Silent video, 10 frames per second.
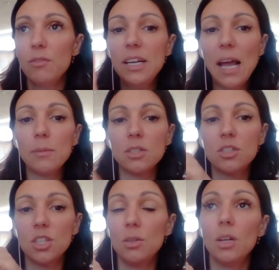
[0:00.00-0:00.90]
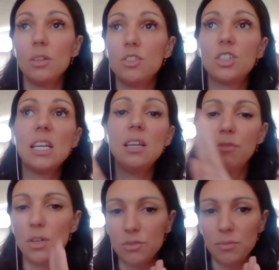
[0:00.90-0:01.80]
So it really helps us to
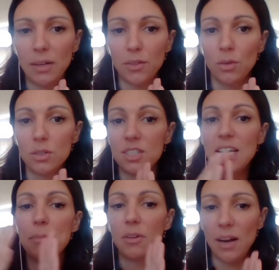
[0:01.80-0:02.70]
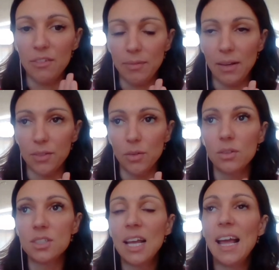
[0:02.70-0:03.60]
defuse from our thoughts, separate from our
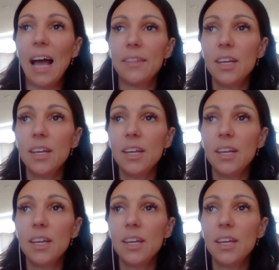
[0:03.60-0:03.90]
thoughts.